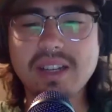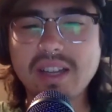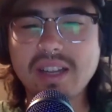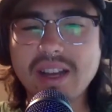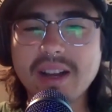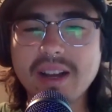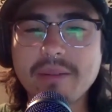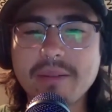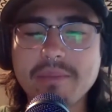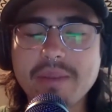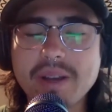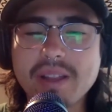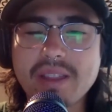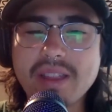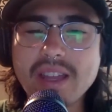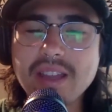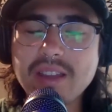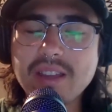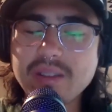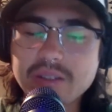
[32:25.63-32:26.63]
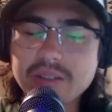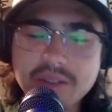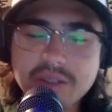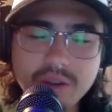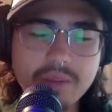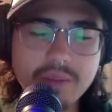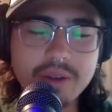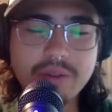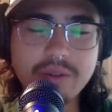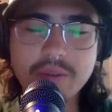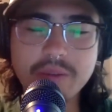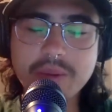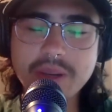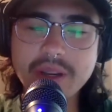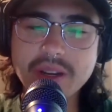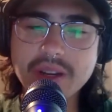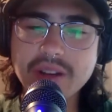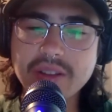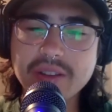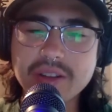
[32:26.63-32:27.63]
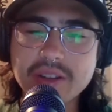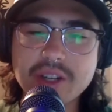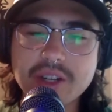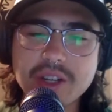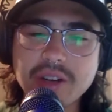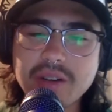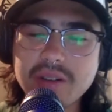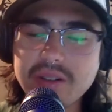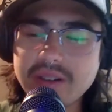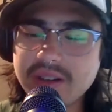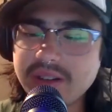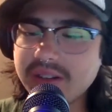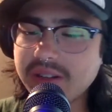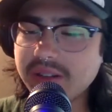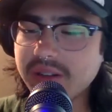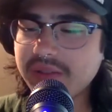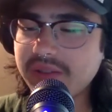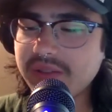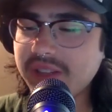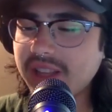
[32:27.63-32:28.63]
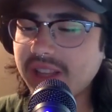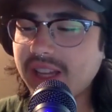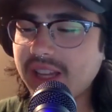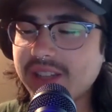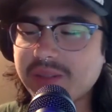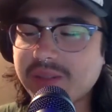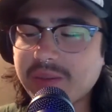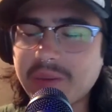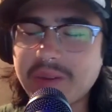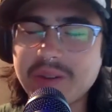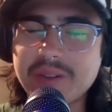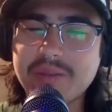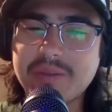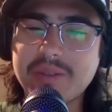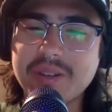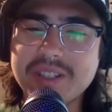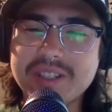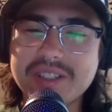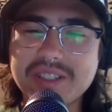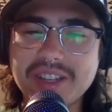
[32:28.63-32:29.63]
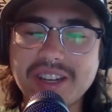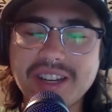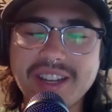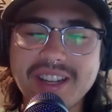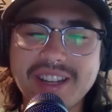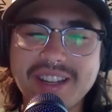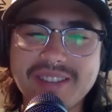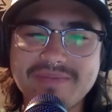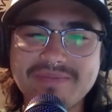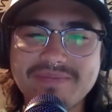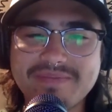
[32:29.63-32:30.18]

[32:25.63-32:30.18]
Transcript: But thank you so much for being on the show. And do you have any last words for us today?